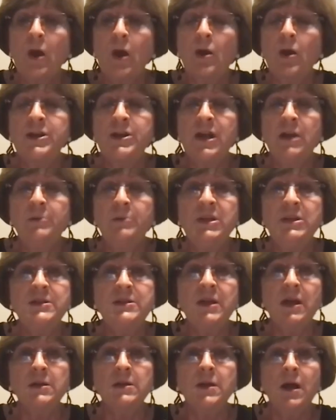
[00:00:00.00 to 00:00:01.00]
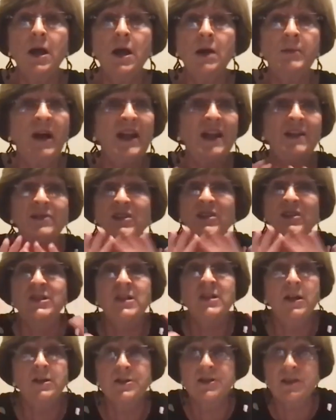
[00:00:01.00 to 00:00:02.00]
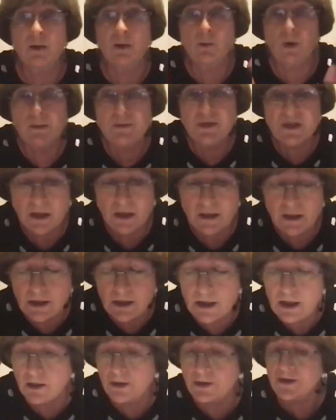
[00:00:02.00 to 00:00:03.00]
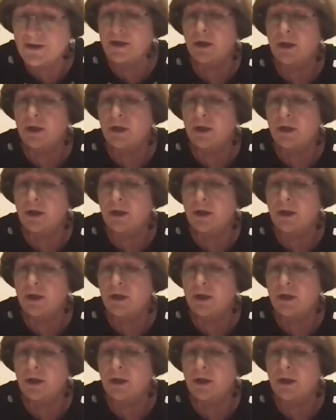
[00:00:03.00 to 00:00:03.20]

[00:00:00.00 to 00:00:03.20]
Artie Almeida dot com. I haven't even touched that website in years.